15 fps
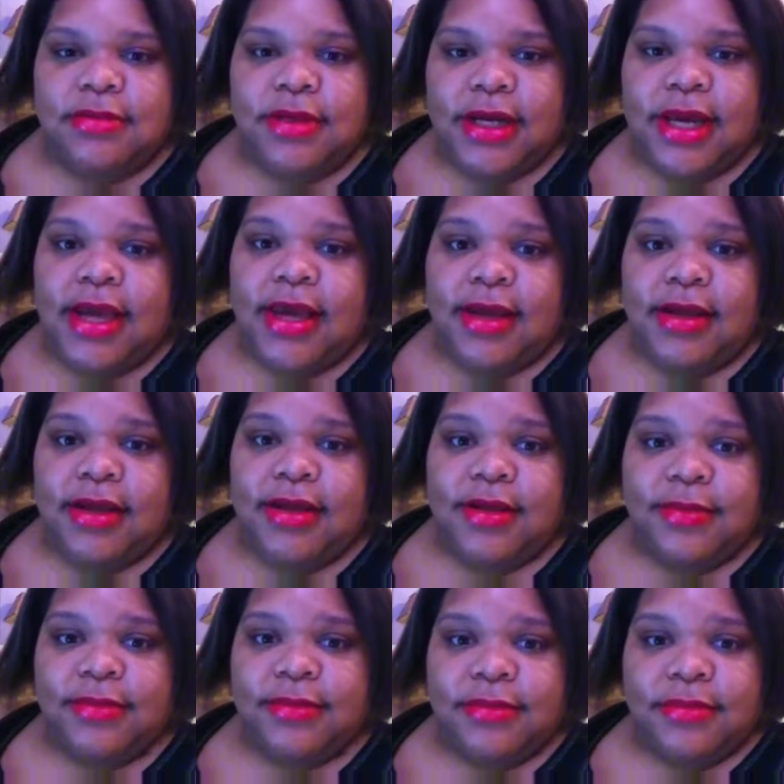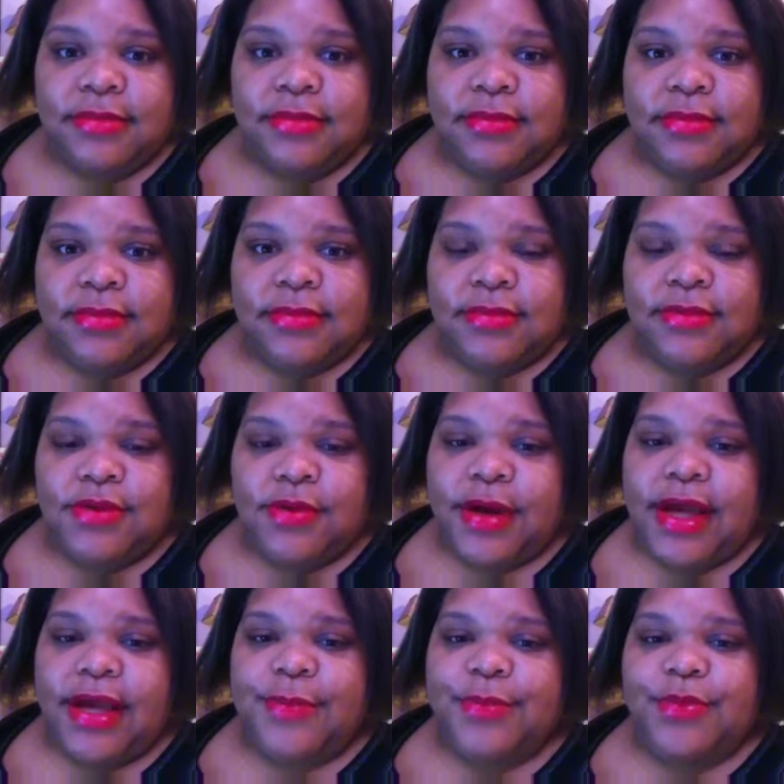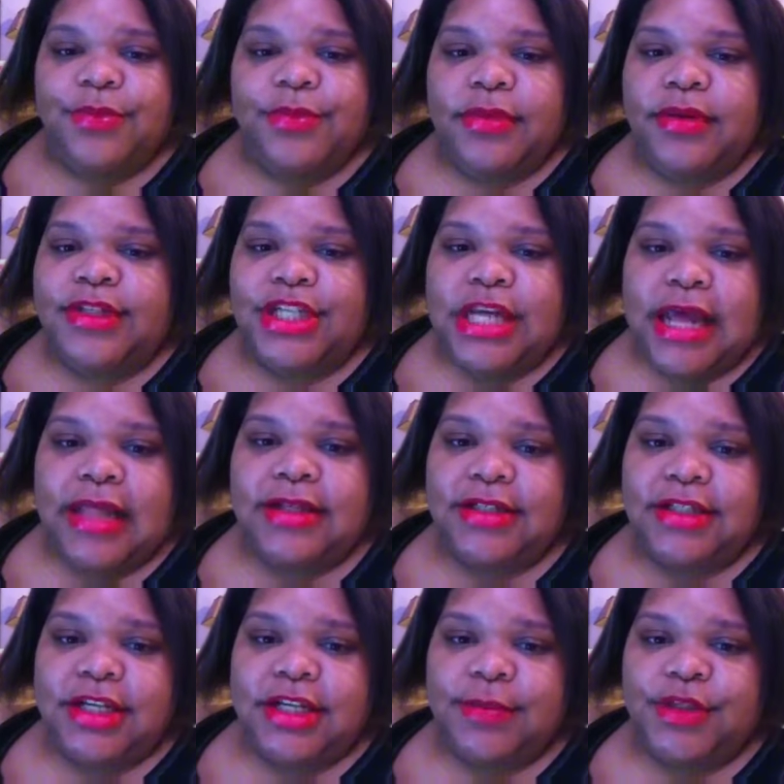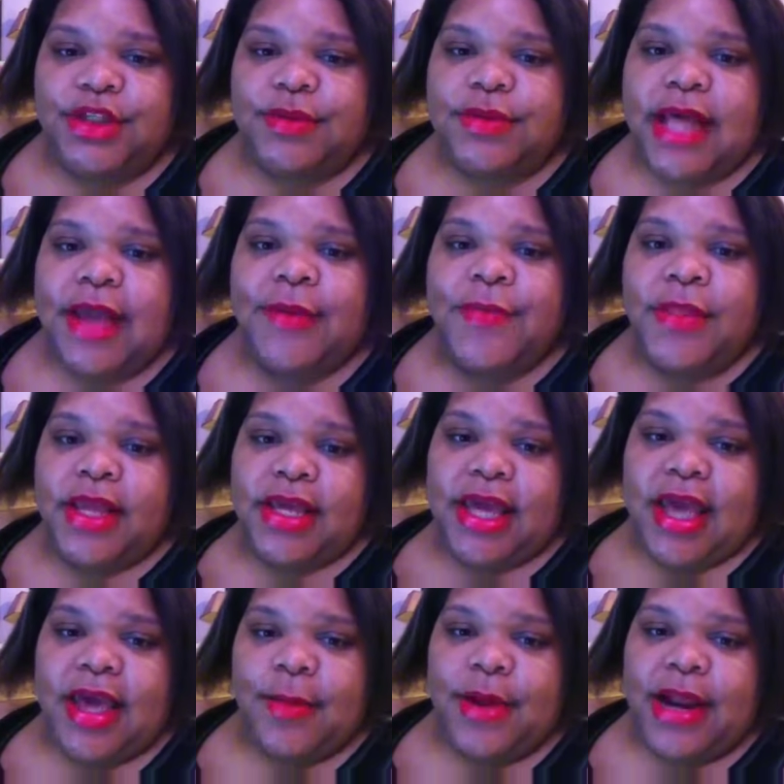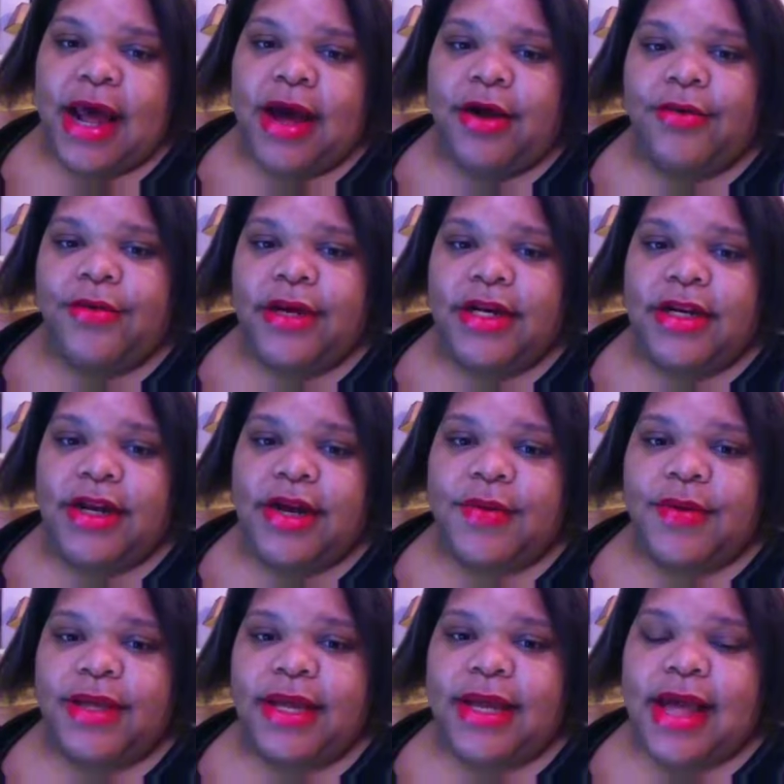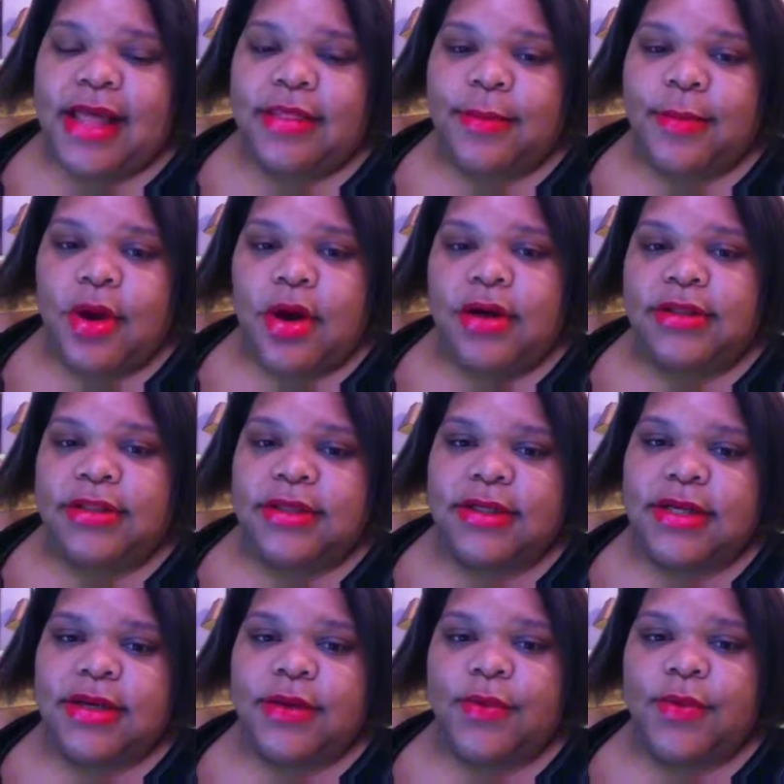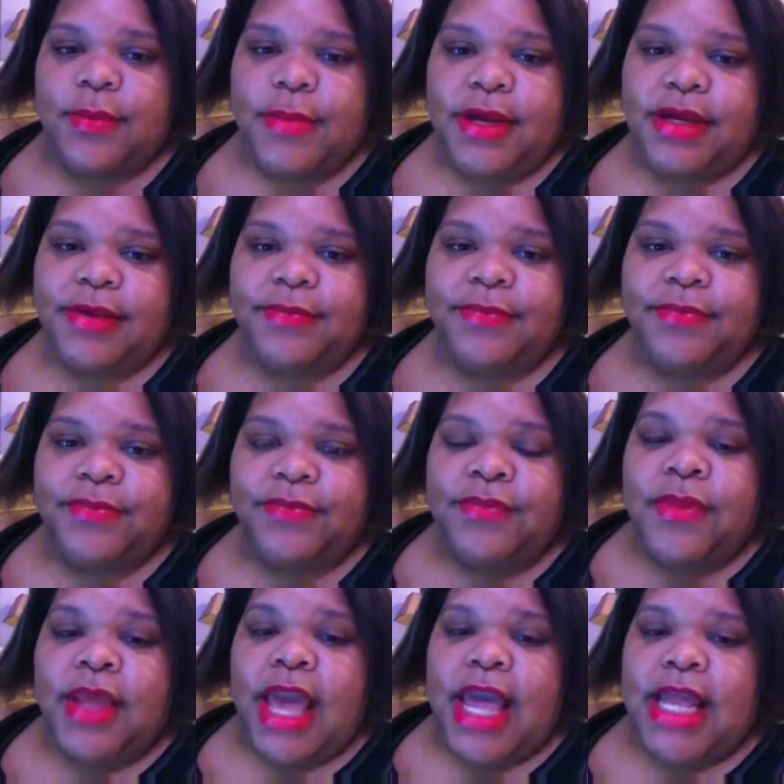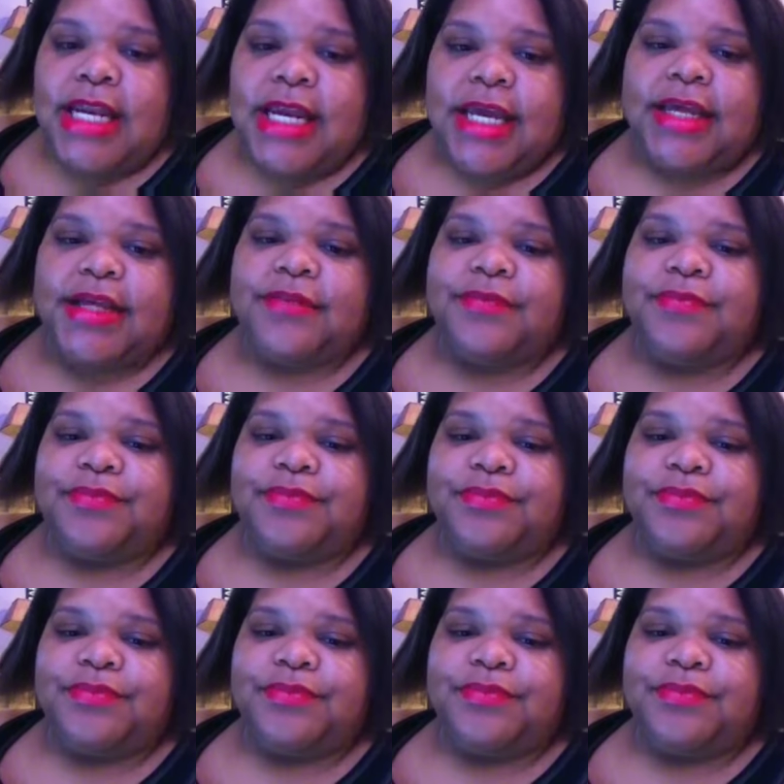Look at him. You can't challenge him. And she was like, yeah, but I already know he ain't got the balls to deal with me. And then,